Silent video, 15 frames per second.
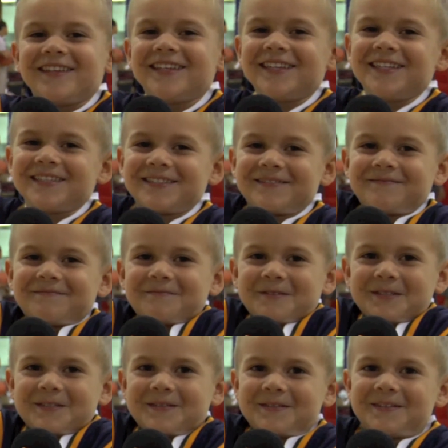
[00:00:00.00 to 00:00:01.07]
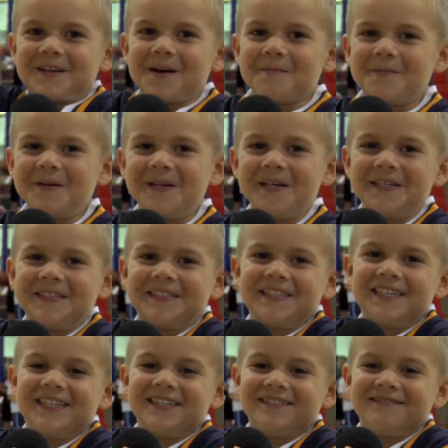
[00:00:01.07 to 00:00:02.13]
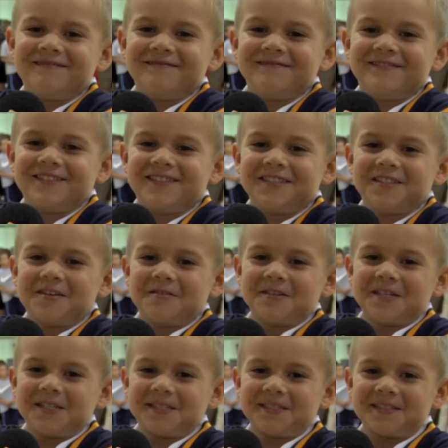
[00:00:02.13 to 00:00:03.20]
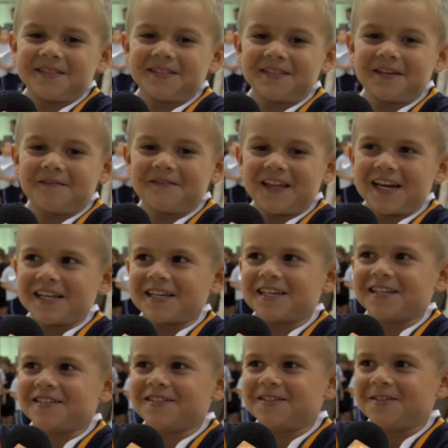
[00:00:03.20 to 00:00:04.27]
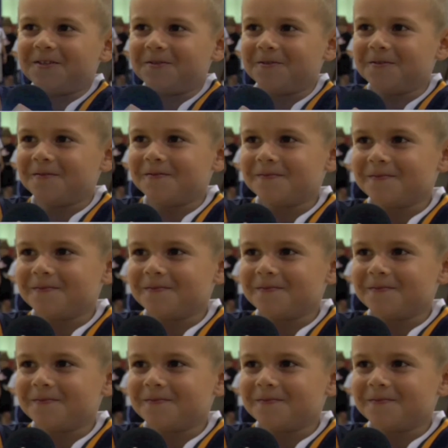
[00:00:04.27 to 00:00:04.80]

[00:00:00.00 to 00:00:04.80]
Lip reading: He just was helping us and showing us stuff that he could do.